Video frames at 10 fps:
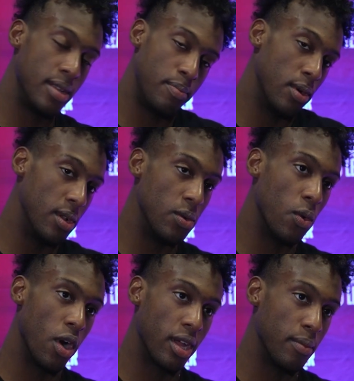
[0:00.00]
He put in the
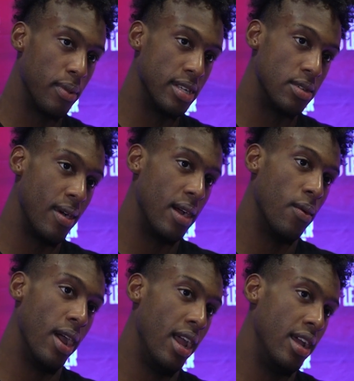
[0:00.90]
work. He plays the right
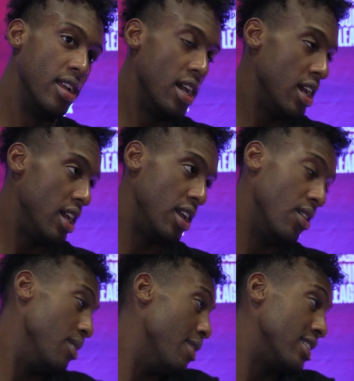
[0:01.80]
way, and
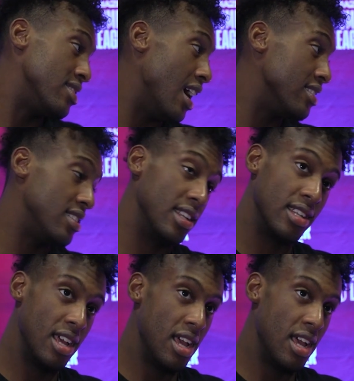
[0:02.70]
he makes shots and.